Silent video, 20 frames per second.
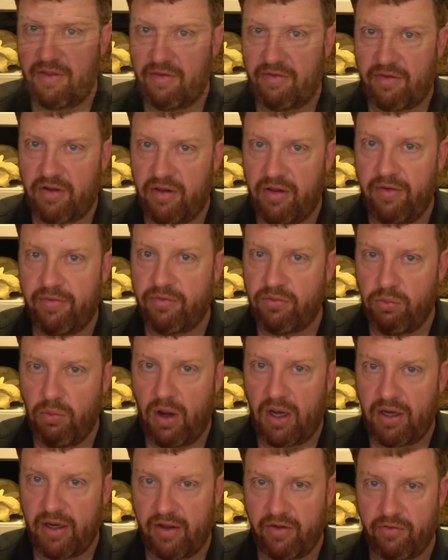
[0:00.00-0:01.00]
these cliff
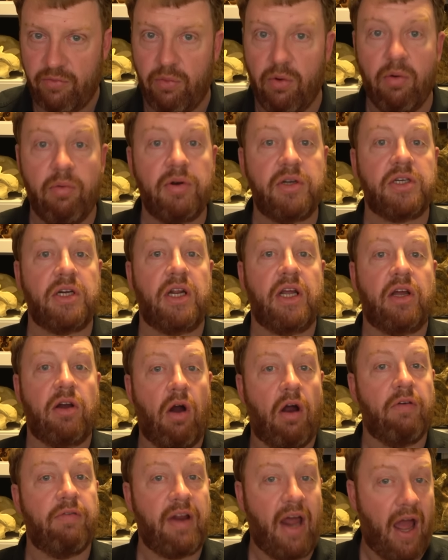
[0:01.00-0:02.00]
dwellings were originally
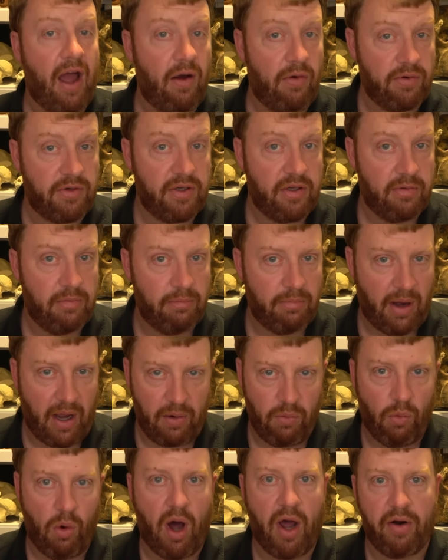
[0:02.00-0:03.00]
carved out
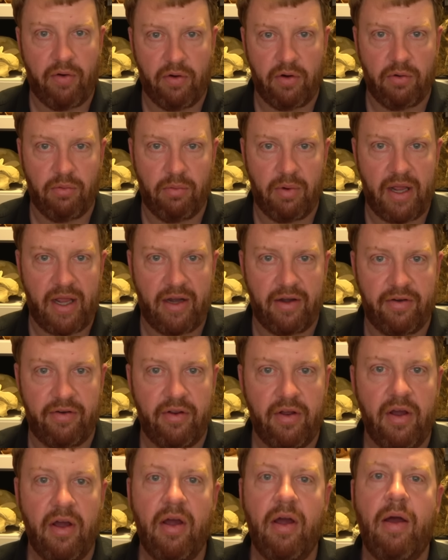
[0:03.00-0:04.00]
by water and
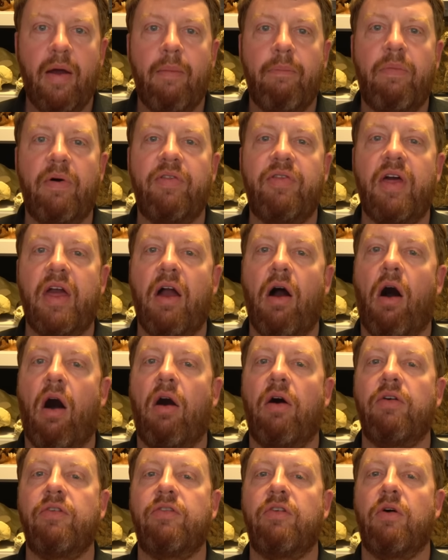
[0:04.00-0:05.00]
wind, but they
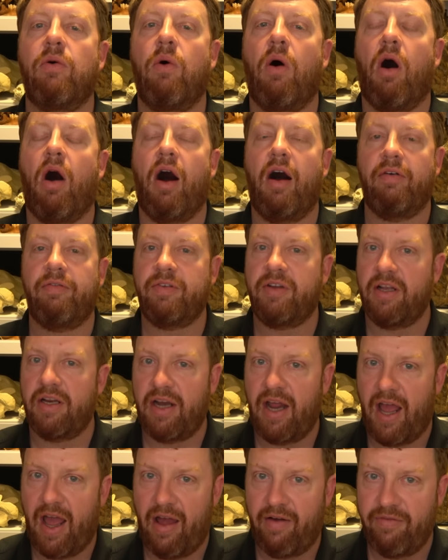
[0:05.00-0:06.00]
also
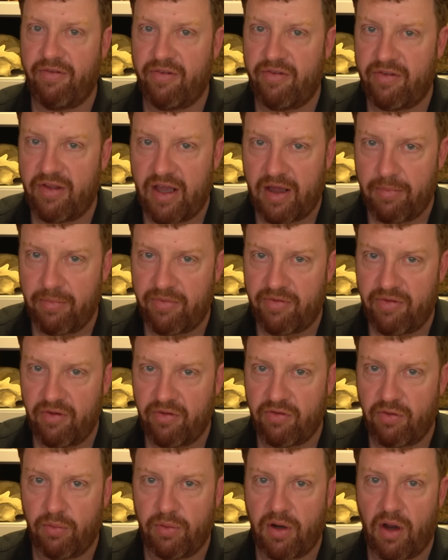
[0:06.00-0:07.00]
often have seeps.
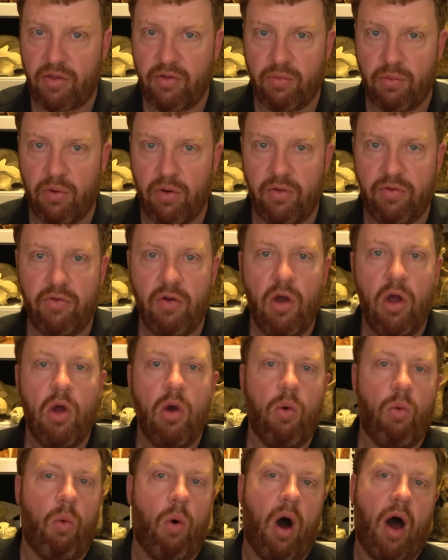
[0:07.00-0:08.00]
So in other words,
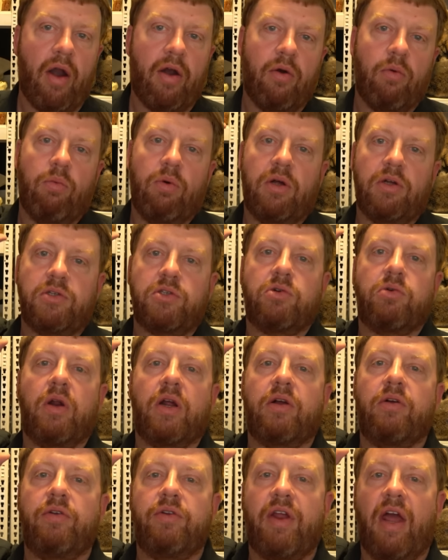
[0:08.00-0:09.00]
water will
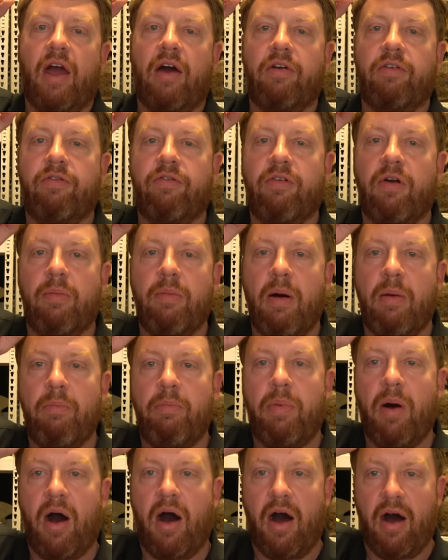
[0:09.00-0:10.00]
trickle down from
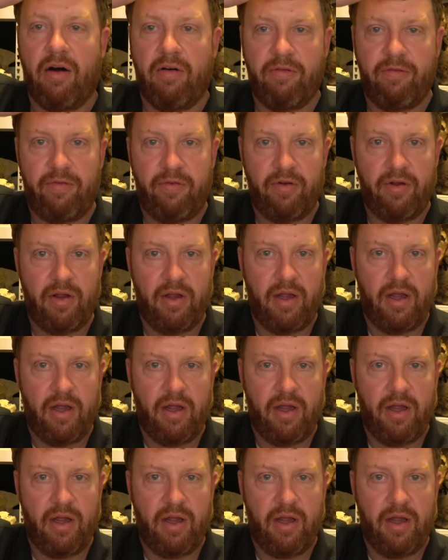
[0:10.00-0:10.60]
above